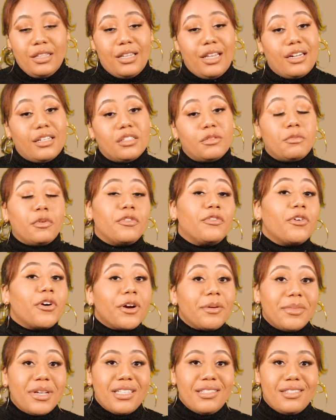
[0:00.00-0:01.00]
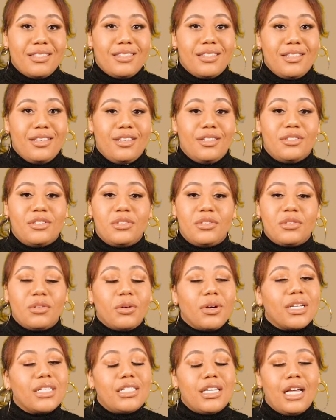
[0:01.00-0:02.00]
That is performance,
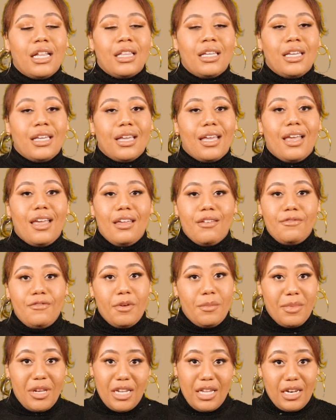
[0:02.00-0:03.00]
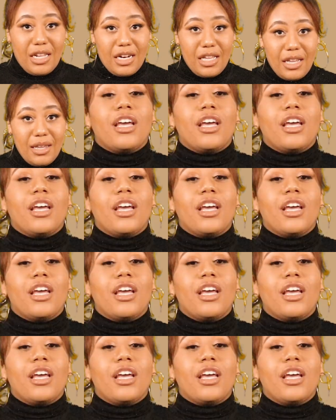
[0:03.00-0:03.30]
storytelling, and femininity.